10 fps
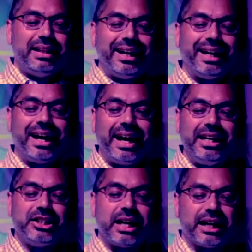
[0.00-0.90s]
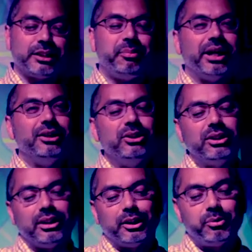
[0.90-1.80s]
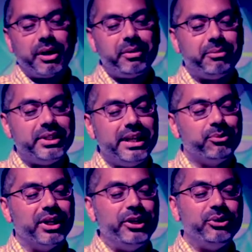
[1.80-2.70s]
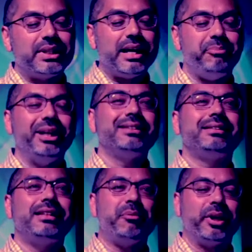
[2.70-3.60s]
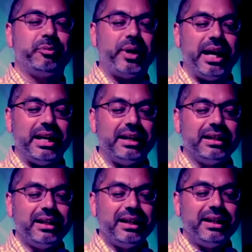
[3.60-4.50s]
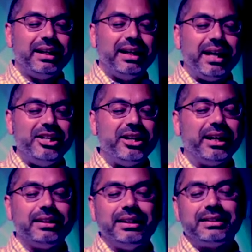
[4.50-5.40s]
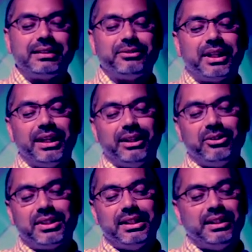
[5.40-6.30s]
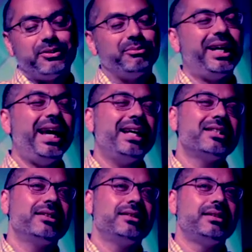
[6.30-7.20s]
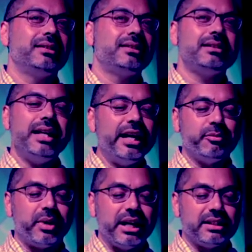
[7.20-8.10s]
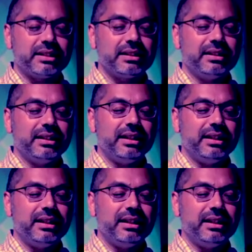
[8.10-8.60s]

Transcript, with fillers: They get hijacked by Google or WebMD where you type in stomach pain and you get a list of diagnoses from cancer to snake bites.